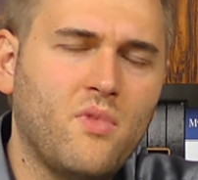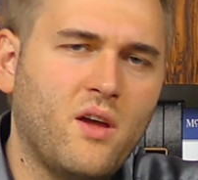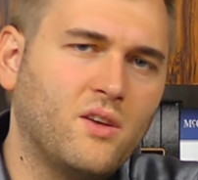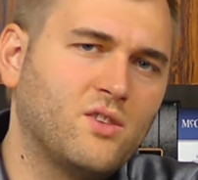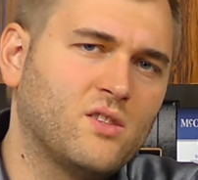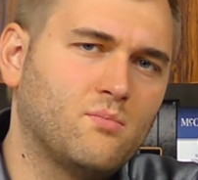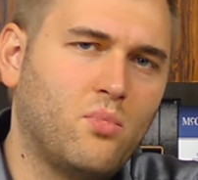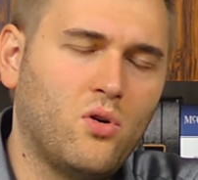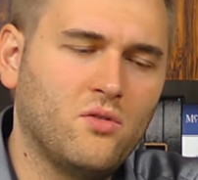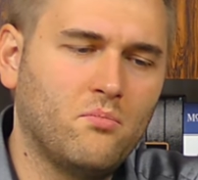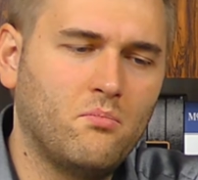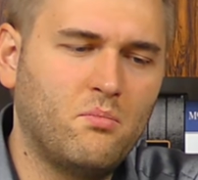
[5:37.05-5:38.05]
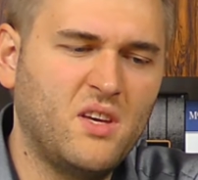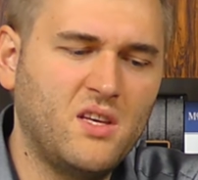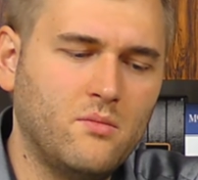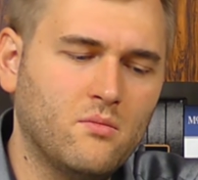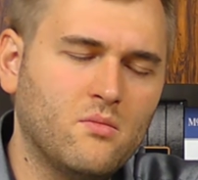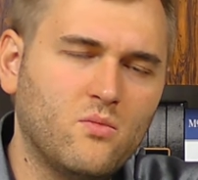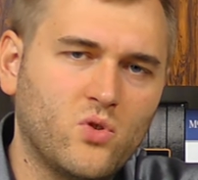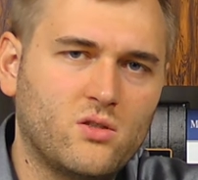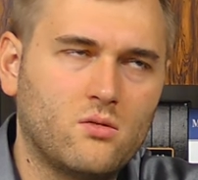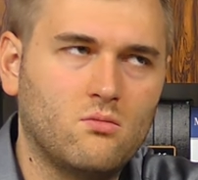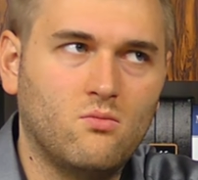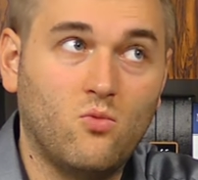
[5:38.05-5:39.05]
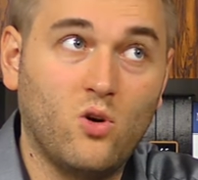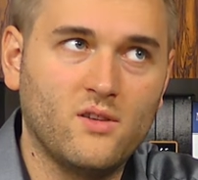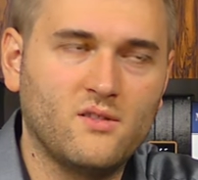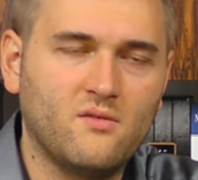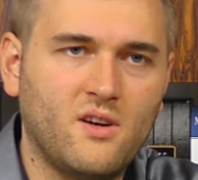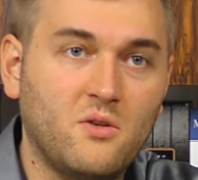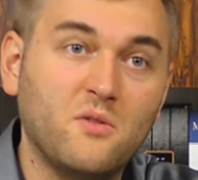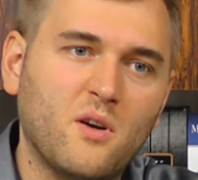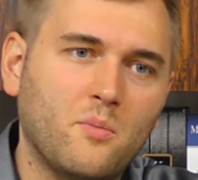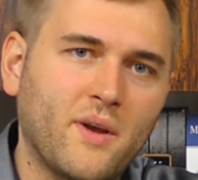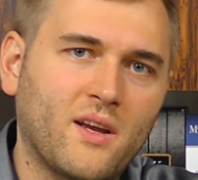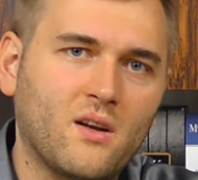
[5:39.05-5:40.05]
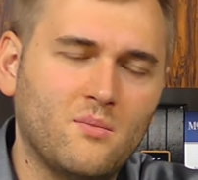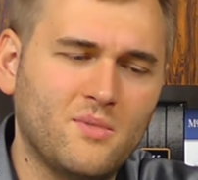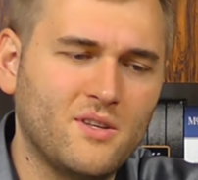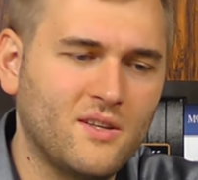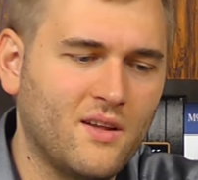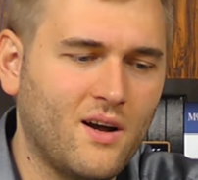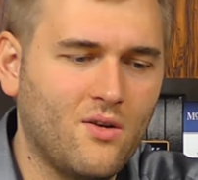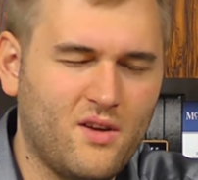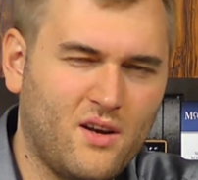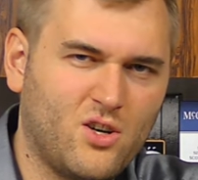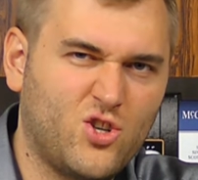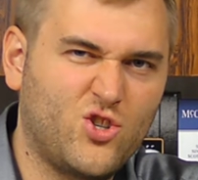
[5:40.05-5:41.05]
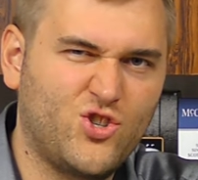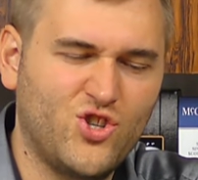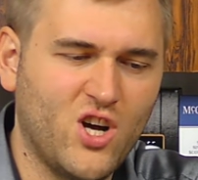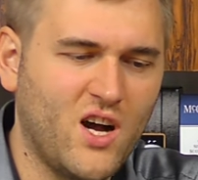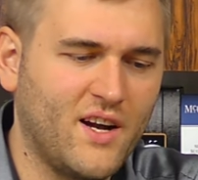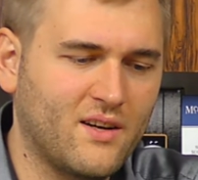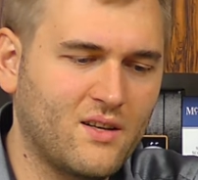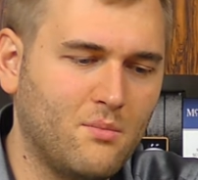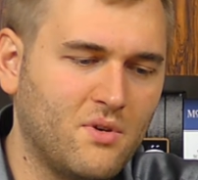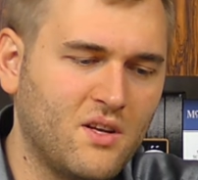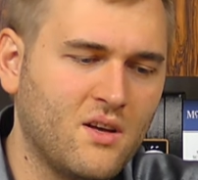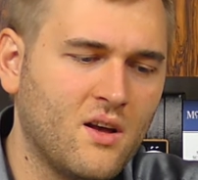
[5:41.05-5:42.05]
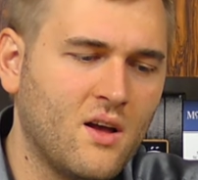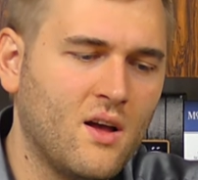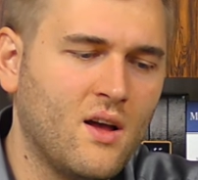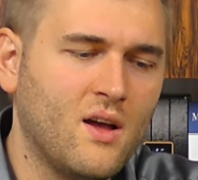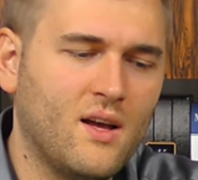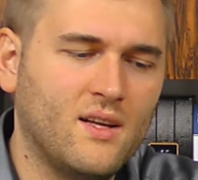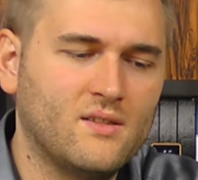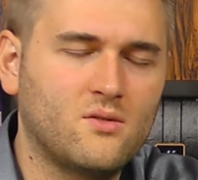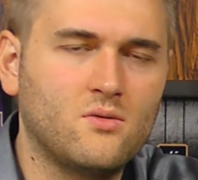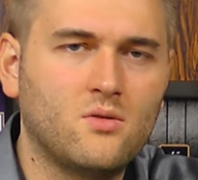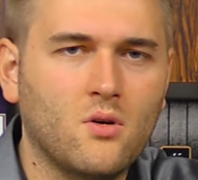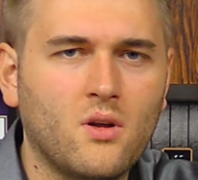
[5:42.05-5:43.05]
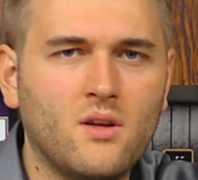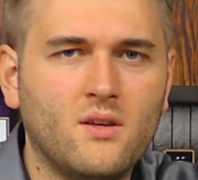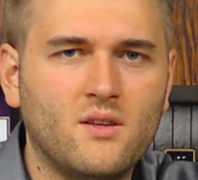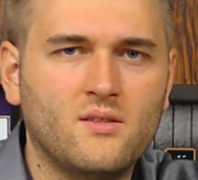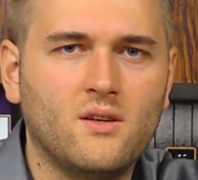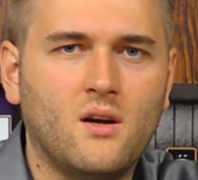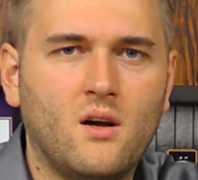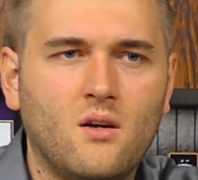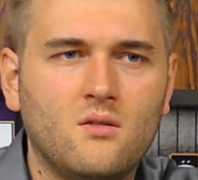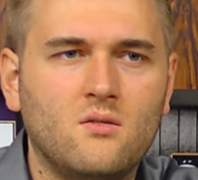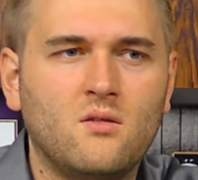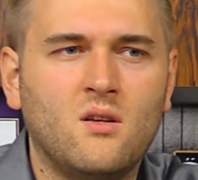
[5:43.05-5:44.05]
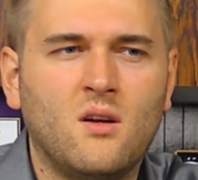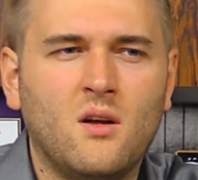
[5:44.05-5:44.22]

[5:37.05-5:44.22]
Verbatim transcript: They just bought Beam, which was a very, very big company, and now they're a giant company. And Suntory is a,